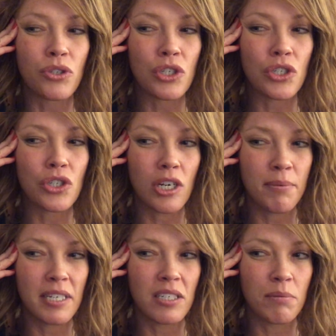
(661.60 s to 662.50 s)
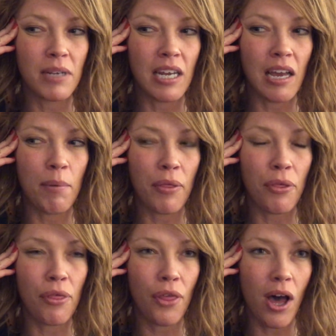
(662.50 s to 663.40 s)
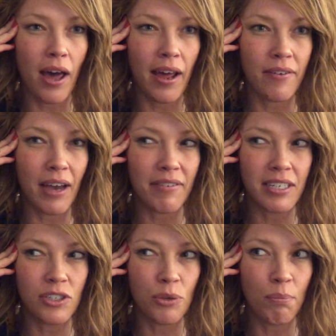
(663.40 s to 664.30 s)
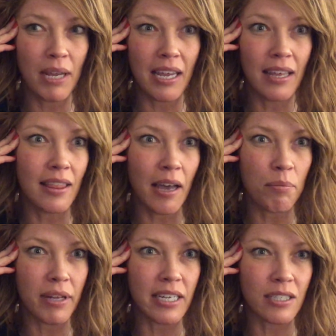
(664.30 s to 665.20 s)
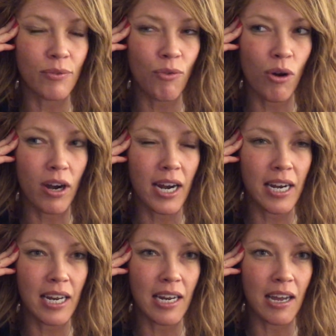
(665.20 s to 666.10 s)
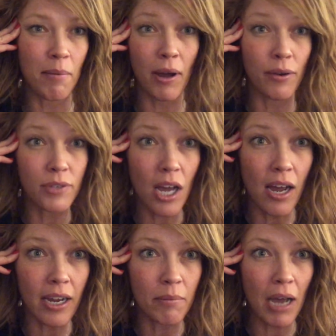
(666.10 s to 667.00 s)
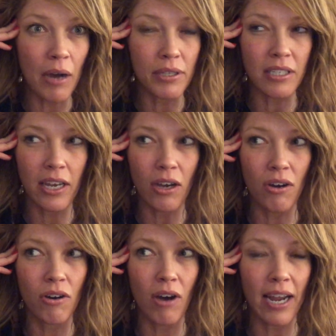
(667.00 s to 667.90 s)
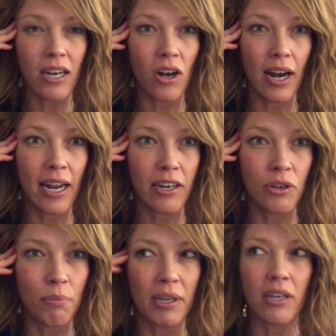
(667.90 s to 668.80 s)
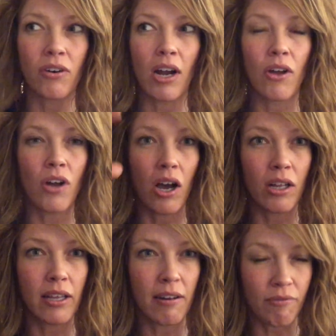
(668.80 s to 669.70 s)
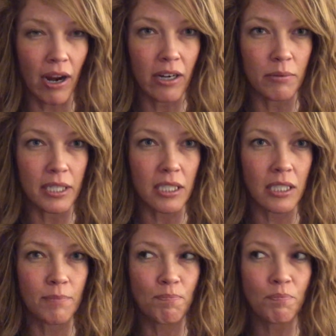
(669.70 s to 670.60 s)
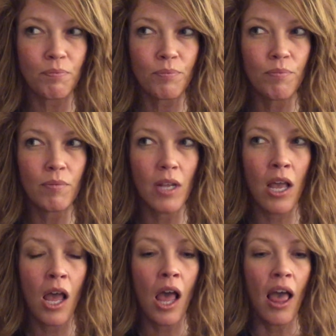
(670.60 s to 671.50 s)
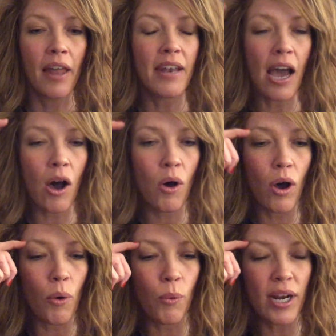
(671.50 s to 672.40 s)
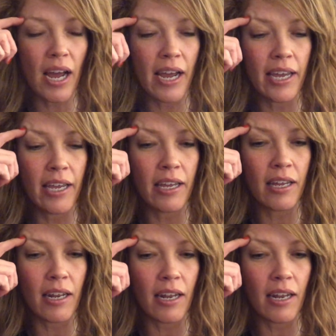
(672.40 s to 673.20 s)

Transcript: disturbing to me about the thought of having to be in that place for any amount of time i was like oh i cannot handle being around ugly environments now when i